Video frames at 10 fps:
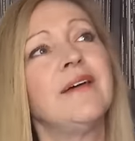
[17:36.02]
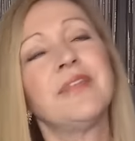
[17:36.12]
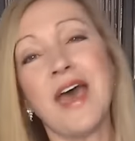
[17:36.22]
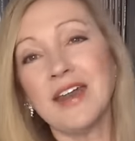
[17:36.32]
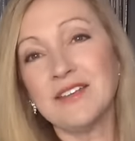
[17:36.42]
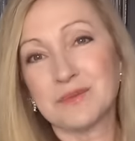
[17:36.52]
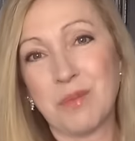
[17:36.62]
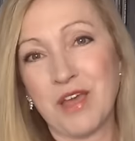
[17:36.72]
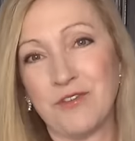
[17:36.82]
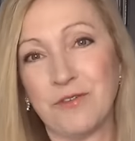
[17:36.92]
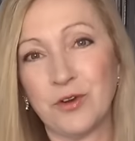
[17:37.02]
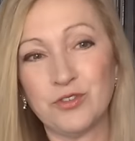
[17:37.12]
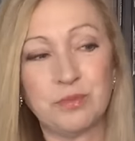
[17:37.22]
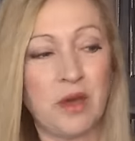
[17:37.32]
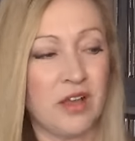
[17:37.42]
That is my
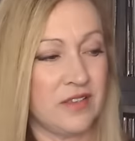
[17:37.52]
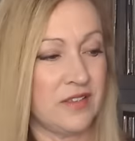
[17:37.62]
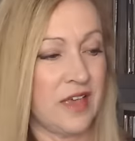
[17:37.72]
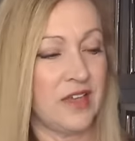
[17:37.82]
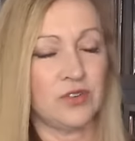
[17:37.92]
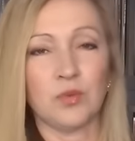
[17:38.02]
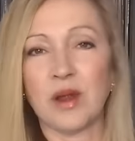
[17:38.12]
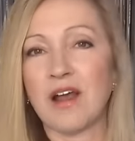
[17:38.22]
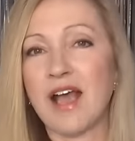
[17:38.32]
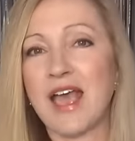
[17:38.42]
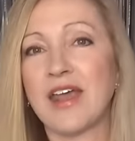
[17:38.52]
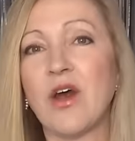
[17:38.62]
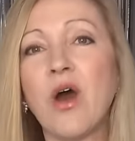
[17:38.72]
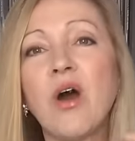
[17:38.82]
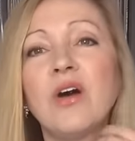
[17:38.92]
first box set where I had
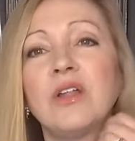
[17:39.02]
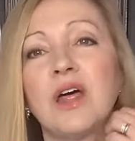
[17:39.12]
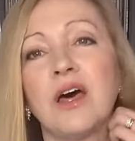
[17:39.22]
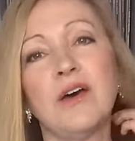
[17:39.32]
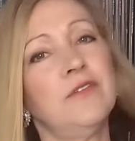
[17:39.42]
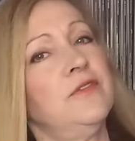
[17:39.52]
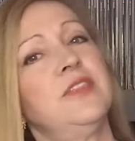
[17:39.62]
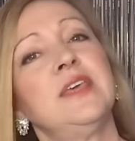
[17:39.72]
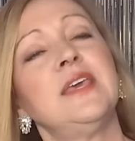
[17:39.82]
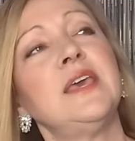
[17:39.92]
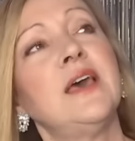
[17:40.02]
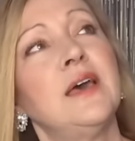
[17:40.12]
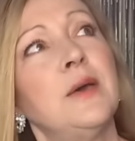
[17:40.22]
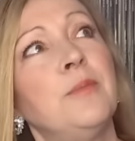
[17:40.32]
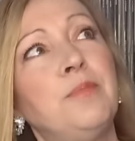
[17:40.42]
all of the
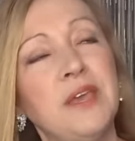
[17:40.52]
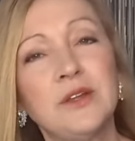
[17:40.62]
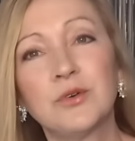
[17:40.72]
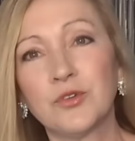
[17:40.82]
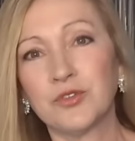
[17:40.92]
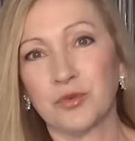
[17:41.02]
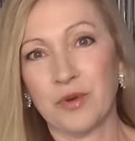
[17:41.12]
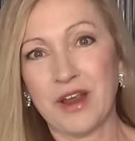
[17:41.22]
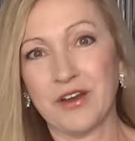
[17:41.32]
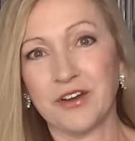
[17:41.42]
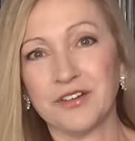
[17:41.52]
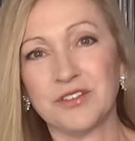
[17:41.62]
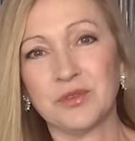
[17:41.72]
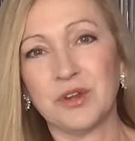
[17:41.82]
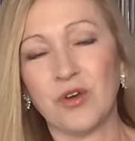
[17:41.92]
Beatles
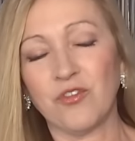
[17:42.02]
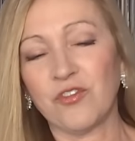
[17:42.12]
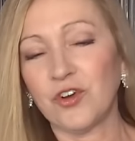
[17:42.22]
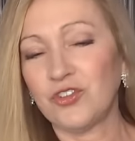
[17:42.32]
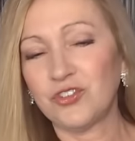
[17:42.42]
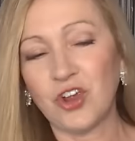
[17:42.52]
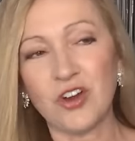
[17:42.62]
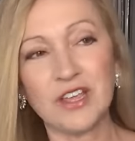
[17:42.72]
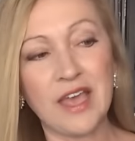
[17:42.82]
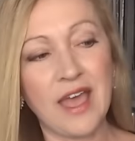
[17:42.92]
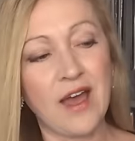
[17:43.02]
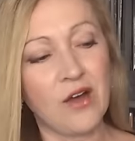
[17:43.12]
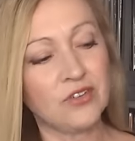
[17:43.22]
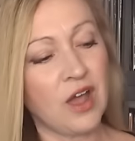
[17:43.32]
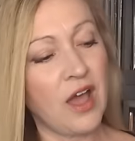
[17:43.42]
records, you know, first starting
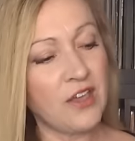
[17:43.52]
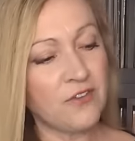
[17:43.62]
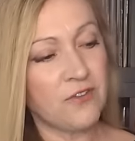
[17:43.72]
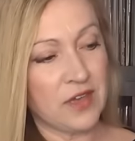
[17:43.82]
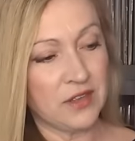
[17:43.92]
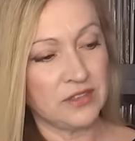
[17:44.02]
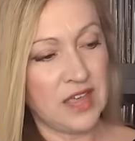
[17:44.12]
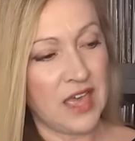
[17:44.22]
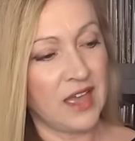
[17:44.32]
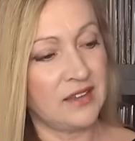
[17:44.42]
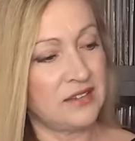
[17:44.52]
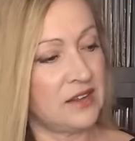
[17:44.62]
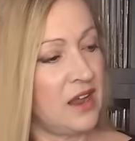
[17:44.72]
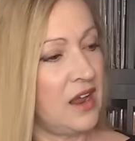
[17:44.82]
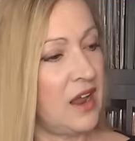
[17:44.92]
out. I found that,
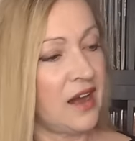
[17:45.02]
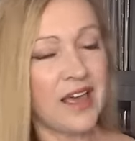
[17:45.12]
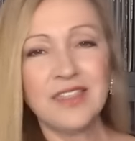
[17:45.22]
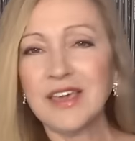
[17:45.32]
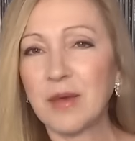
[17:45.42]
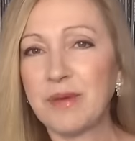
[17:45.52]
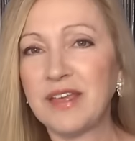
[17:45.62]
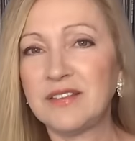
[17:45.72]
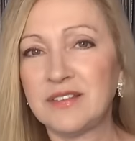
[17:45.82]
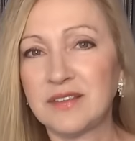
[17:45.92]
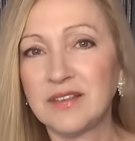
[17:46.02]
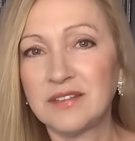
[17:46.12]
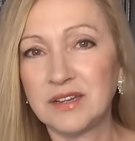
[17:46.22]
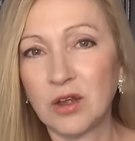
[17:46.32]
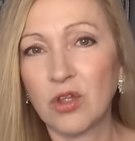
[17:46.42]
I think I paid
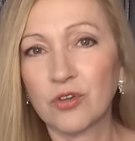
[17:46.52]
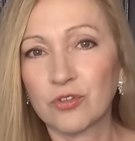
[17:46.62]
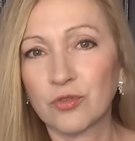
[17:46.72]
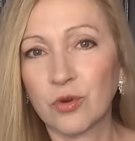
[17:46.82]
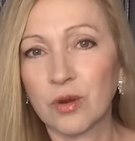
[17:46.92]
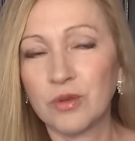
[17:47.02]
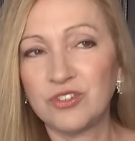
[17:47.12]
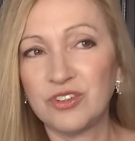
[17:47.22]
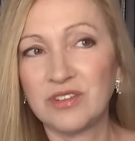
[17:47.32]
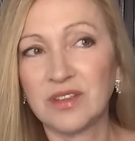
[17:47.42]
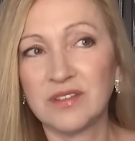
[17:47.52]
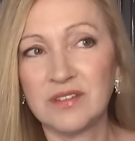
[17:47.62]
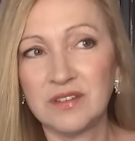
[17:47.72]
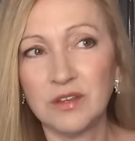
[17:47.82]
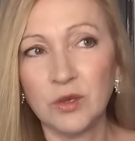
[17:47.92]
$60 for it, which is a
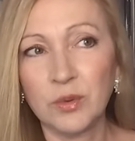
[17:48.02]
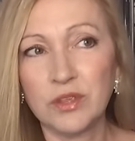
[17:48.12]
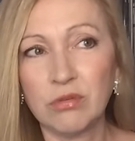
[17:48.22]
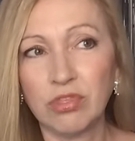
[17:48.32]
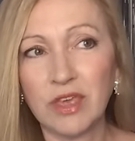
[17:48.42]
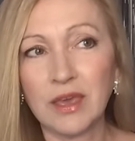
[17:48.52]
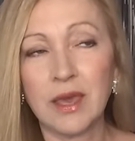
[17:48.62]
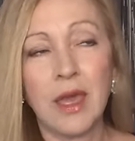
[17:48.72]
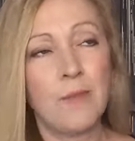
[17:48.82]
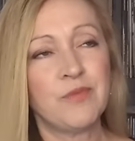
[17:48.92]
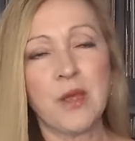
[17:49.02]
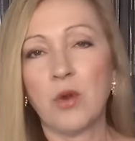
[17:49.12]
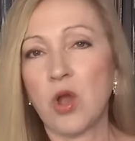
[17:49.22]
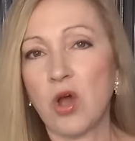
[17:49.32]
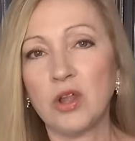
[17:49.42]
steal when you think they
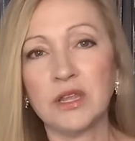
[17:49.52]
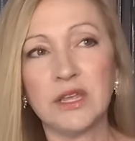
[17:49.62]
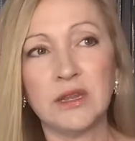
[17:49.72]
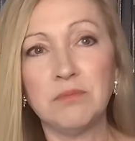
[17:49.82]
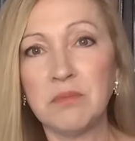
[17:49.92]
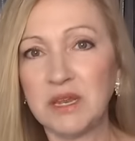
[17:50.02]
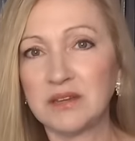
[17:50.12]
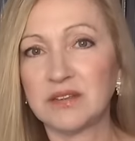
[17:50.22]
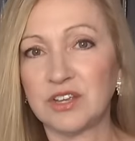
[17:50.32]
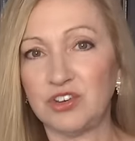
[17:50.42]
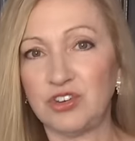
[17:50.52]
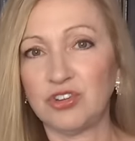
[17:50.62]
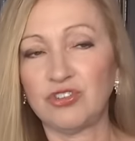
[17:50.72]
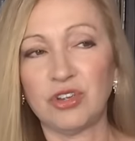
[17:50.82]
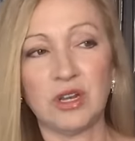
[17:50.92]
were all in mint
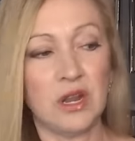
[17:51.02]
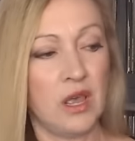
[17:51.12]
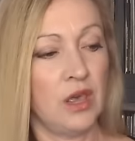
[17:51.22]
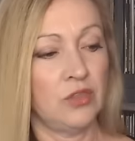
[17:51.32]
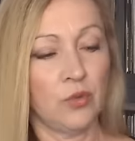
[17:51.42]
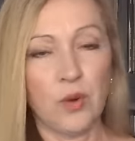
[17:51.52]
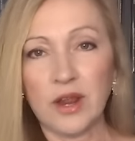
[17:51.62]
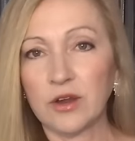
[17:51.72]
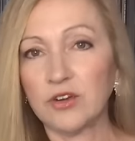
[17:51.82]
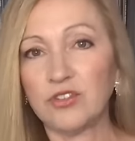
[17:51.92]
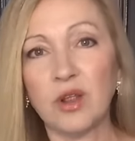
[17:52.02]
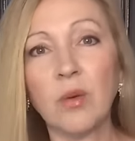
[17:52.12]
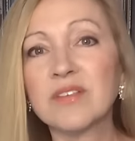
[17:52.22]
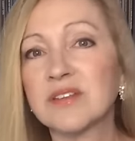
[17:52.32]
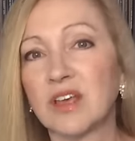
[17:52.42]
condition. The records, there
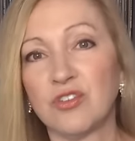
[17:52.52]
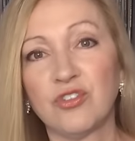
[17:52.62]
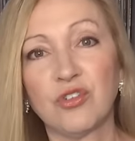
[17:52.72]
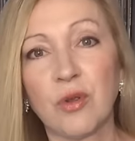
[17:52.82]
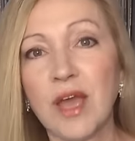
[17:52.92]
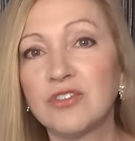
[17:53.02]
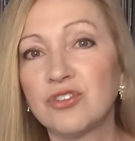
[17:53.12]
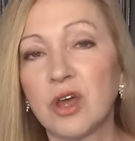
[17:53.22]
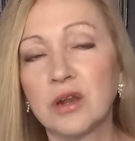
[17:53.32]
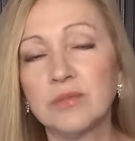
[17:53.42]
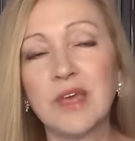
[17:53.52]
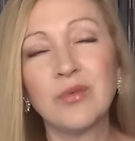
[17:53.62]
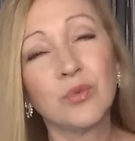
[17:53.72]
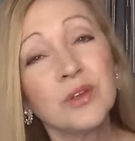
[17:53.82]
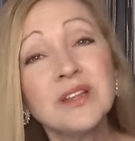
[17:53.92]
wasn't a scratch on them. They
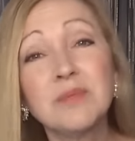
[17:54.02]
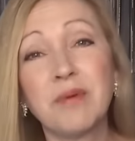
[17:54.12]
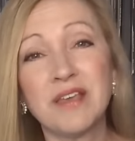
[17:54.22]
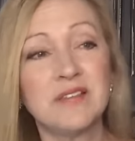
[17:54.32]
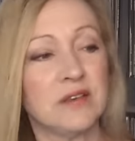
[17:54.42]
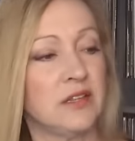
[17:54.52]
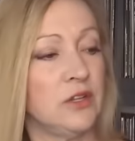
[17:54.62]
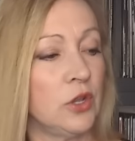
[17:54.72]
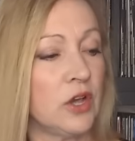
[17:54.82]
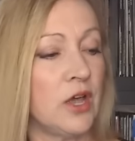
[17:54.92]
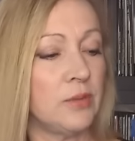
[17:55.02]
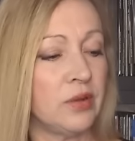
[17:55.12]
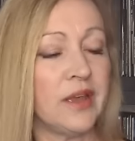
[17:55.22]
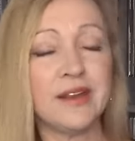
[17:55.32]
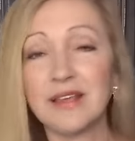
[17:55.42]
really basically look
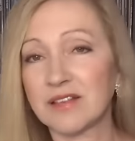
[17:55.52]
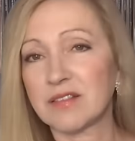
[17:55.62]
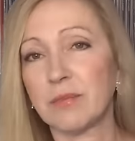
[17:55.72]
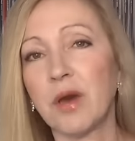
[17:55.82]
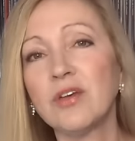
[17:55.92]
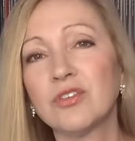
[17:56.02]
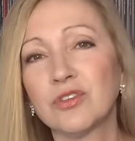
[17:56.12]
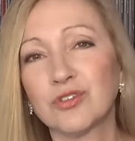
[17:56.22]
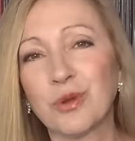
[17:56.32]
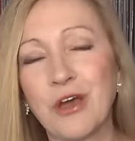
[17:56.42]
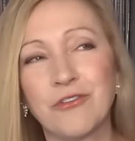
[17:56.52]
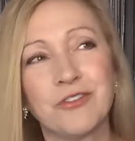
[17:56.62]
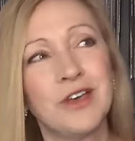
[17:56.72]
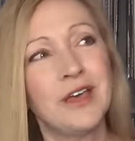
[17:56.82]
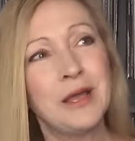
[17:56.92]
unplayed. Yes, the box looks
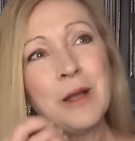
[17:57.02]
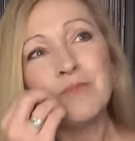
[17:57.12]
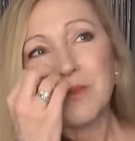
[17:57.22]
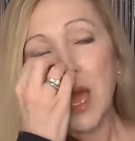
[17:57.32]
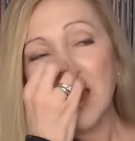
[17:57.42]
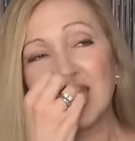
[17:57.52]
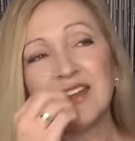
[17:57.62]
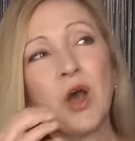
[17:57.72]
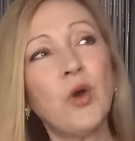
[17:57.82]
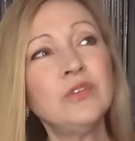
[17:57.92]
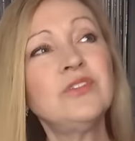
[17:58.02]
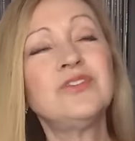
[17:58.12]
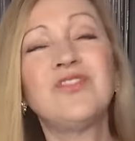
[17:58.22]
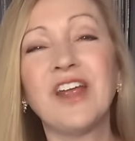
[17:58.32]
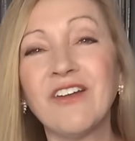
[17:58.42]
rough. It holds
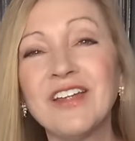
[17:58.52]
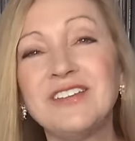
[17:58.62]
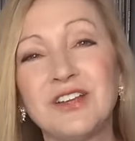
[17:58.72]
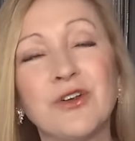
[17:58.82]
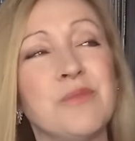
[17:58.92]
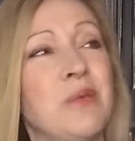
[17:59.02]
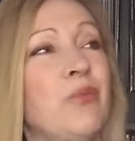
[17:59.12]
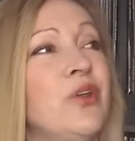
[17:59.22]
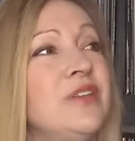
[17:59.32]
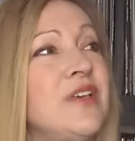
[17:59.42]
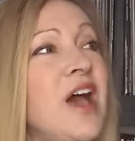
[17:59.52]
very dear memories.